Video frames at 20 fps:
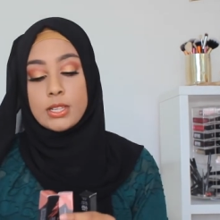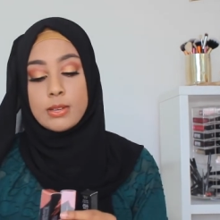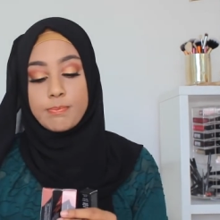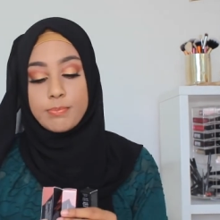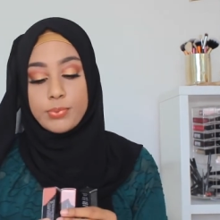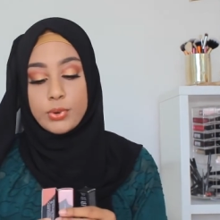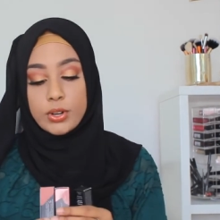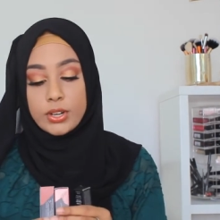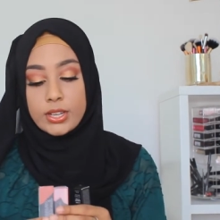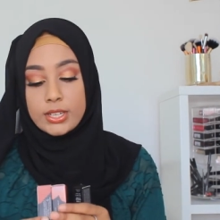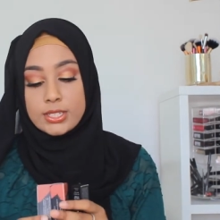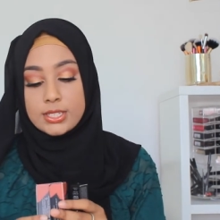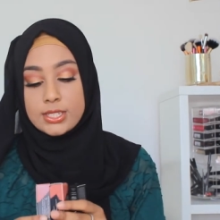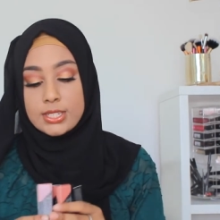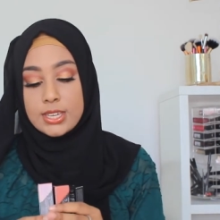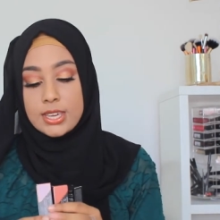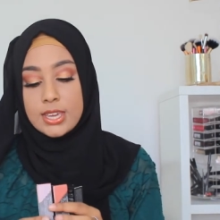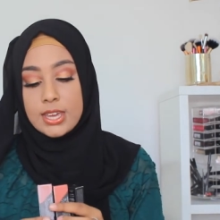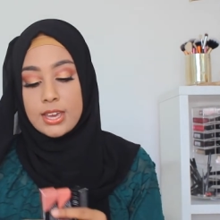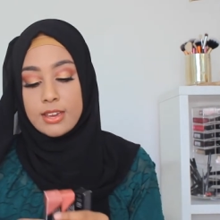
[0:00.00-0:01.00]
lip products
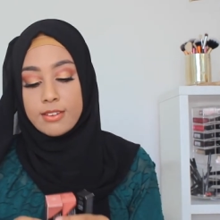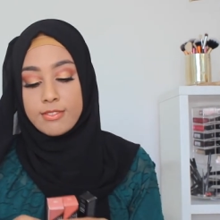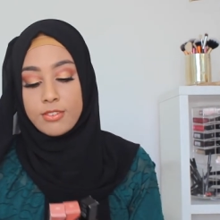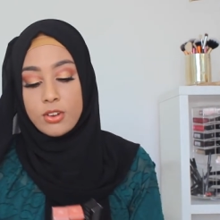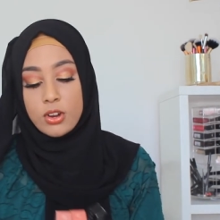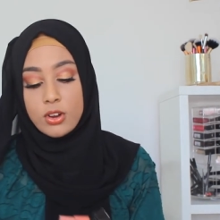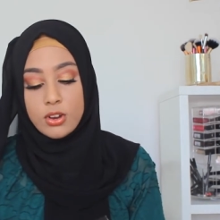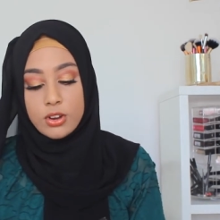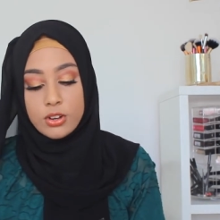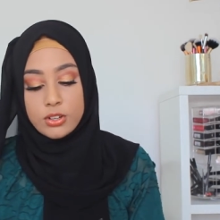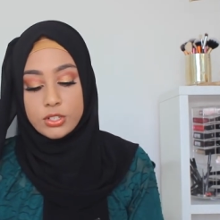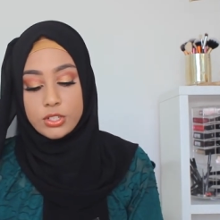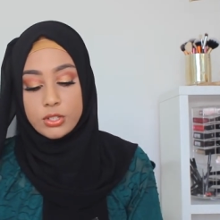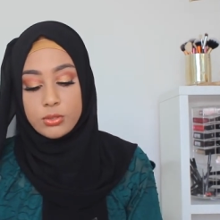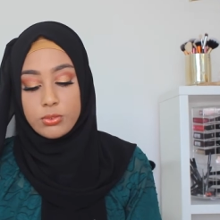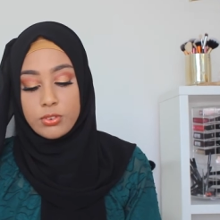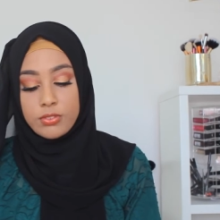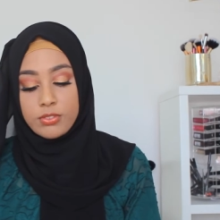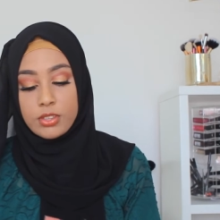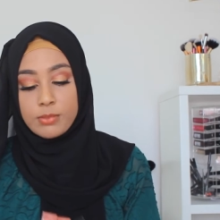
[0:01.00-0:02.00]
here. I've got
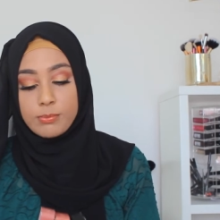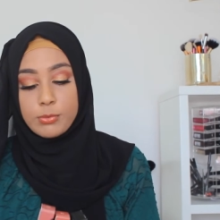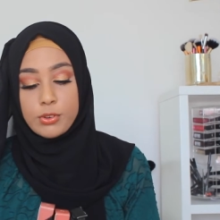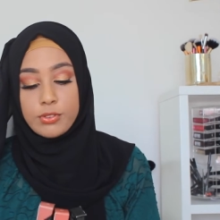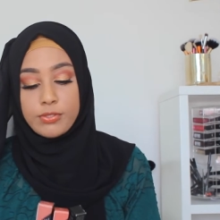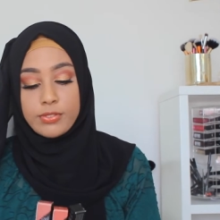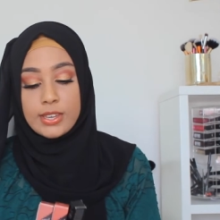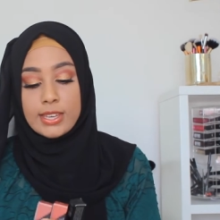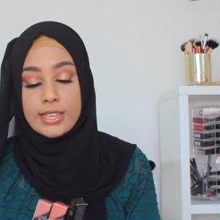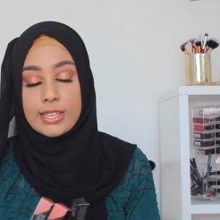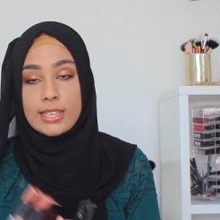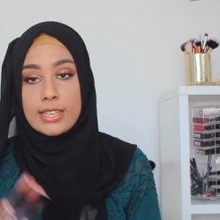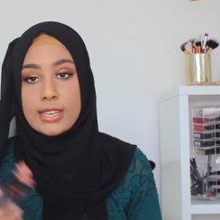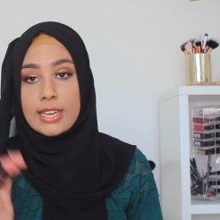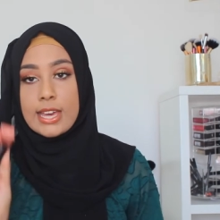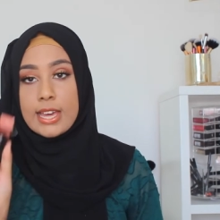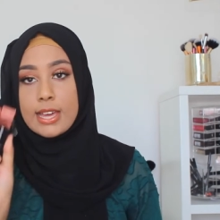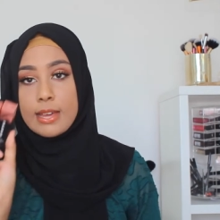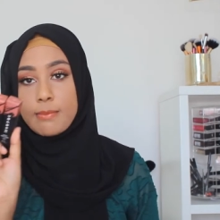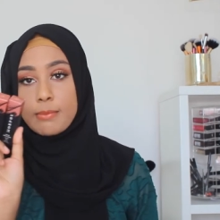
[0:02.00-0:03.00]
two of them will be
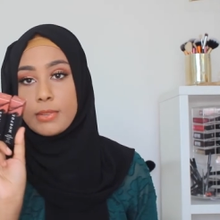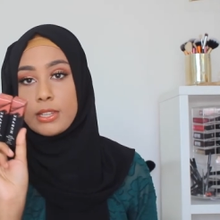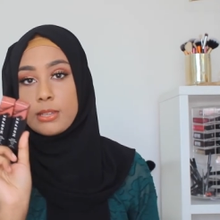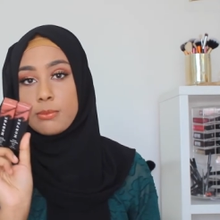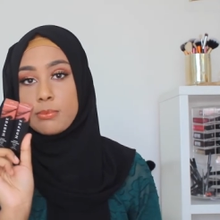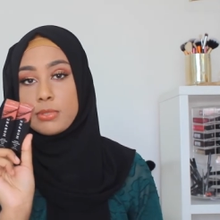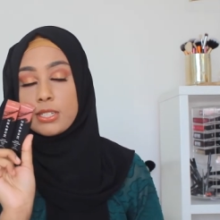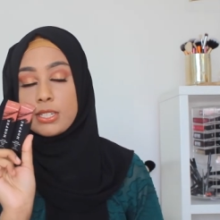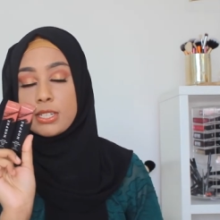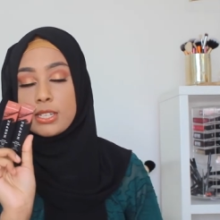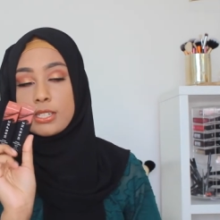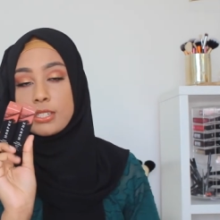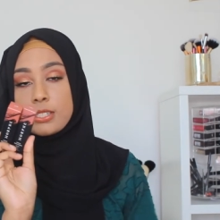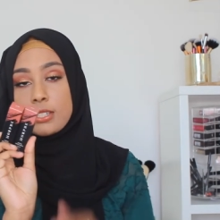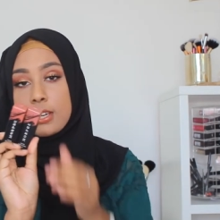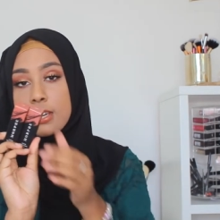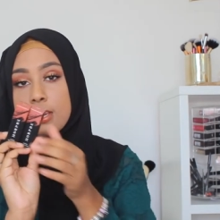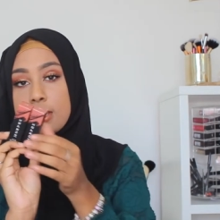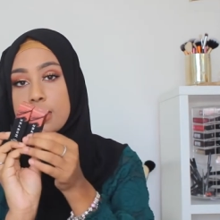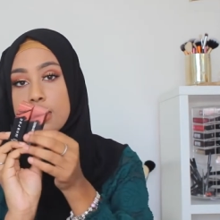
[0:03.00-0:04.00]
um, lipsticks
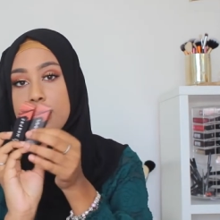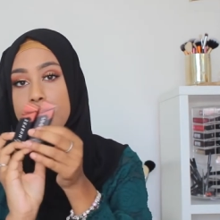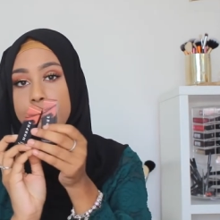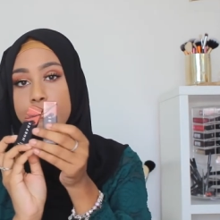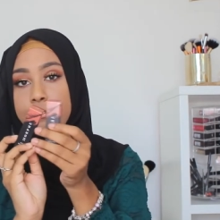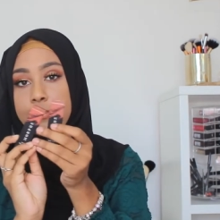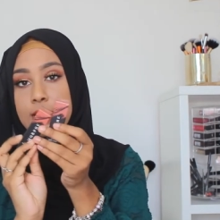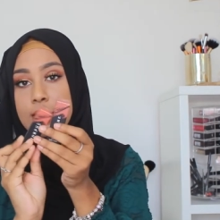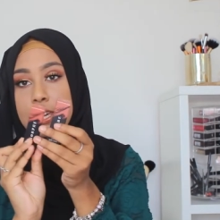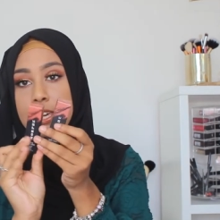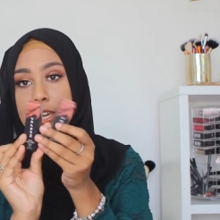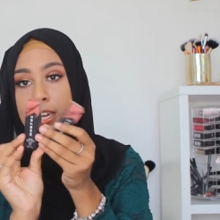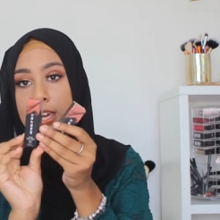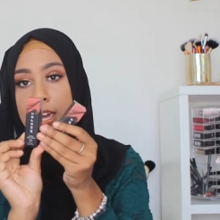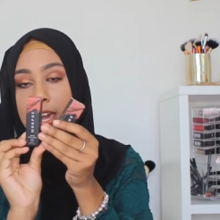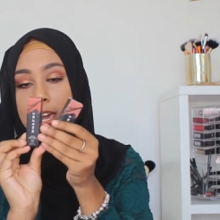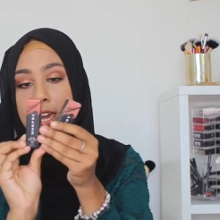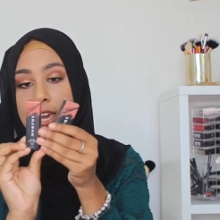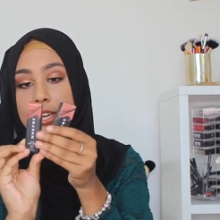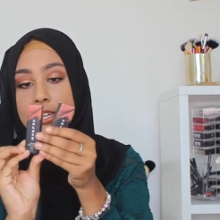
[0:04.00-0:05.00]
in Bling
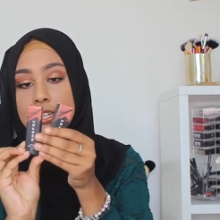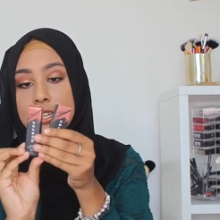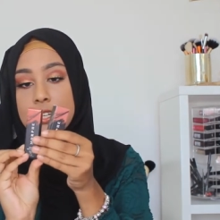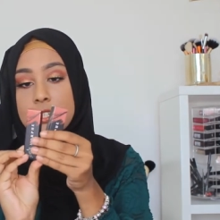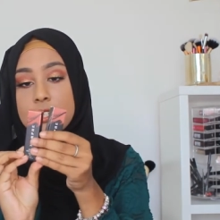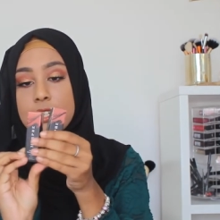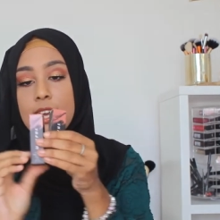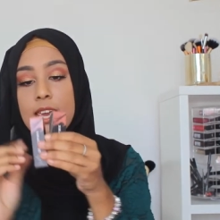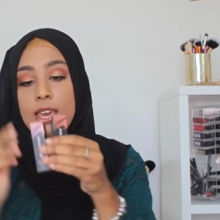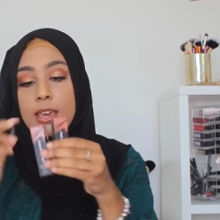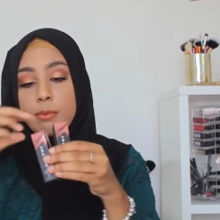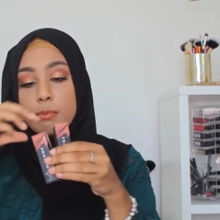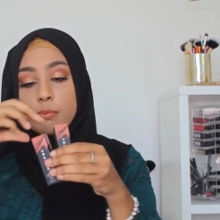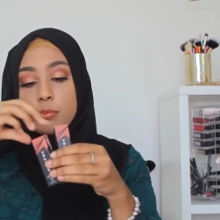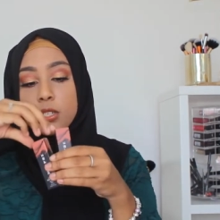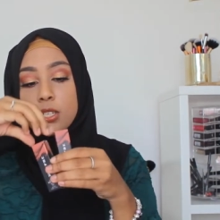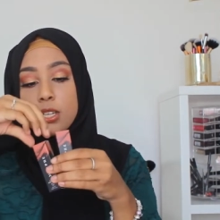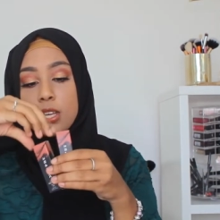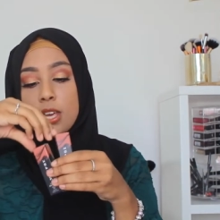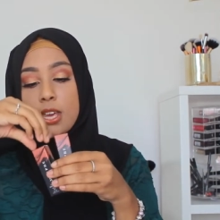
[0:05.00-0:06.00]
and
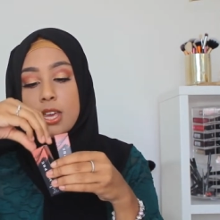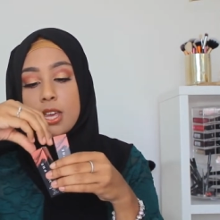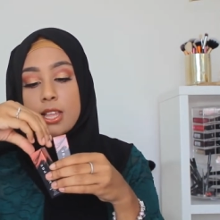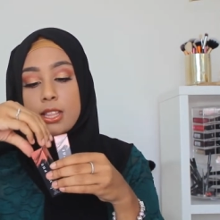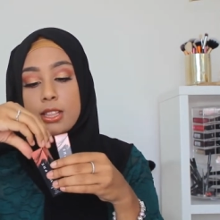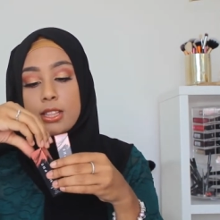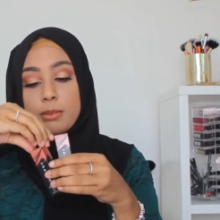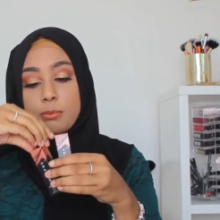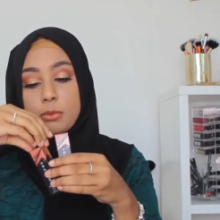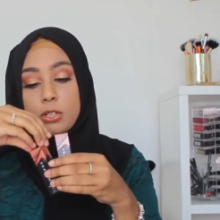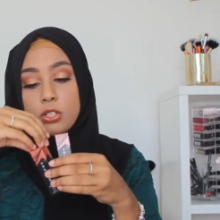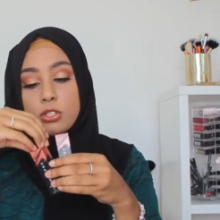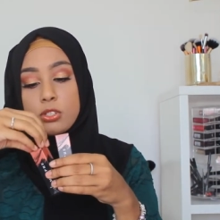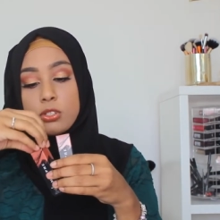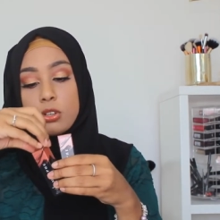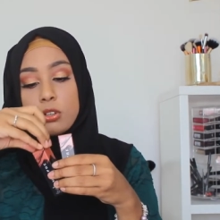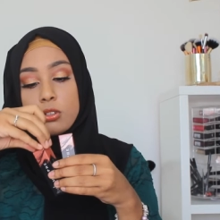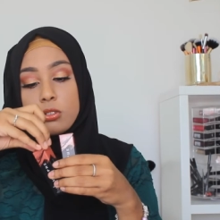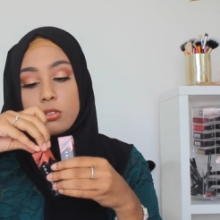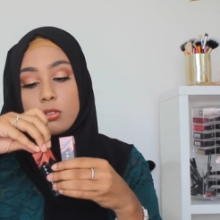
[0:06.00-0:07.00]
Tempt. Let me
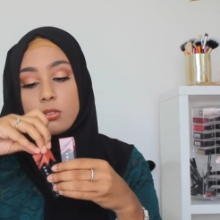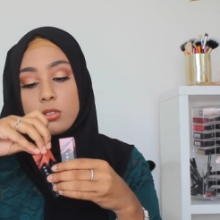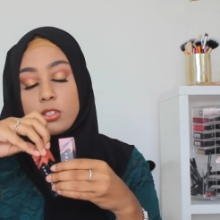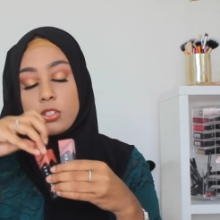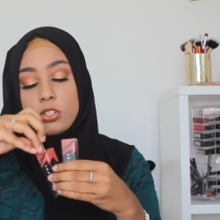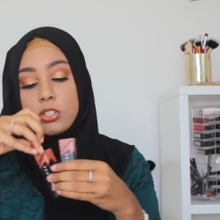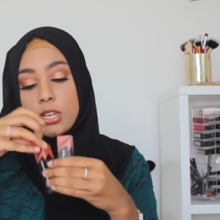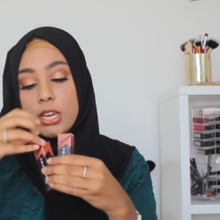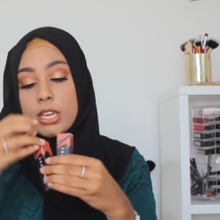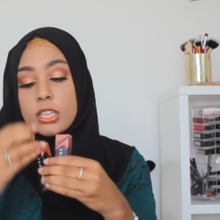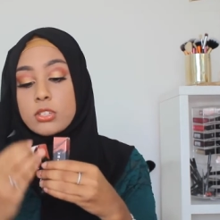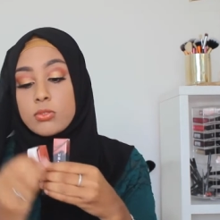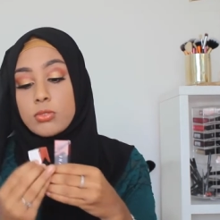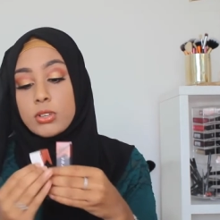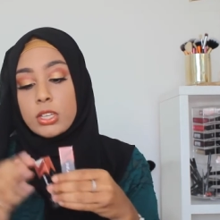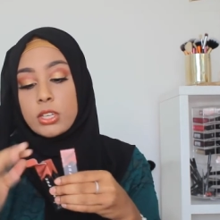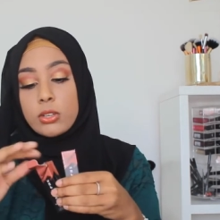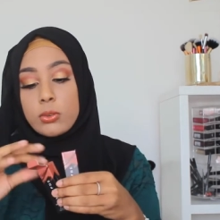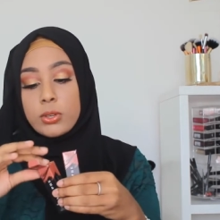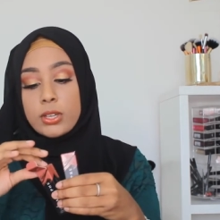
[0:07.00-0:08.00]
show you the shades
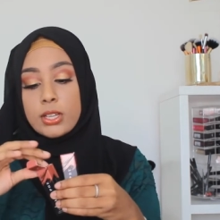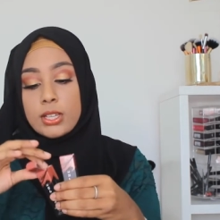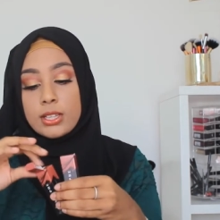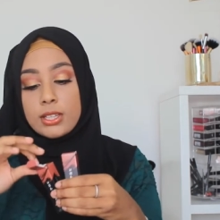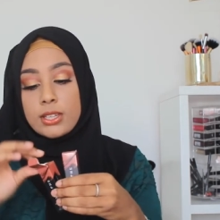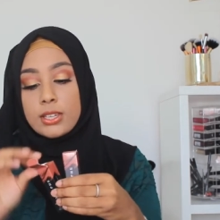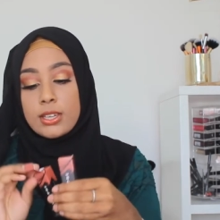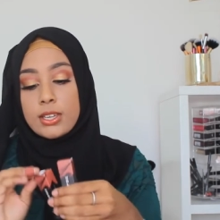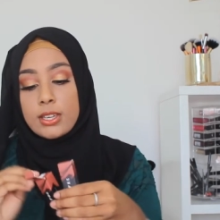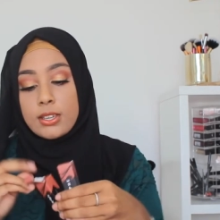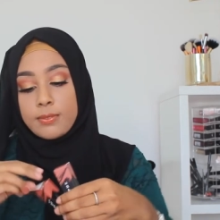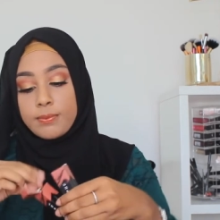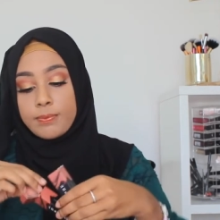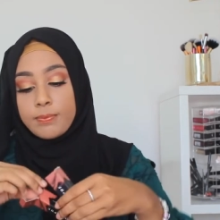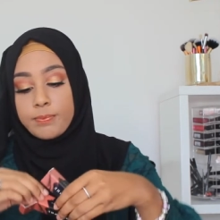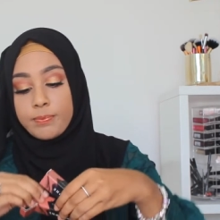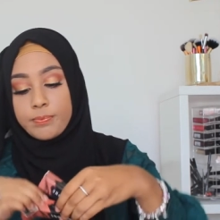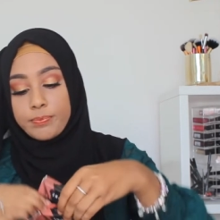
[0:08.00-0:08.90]
really quickly.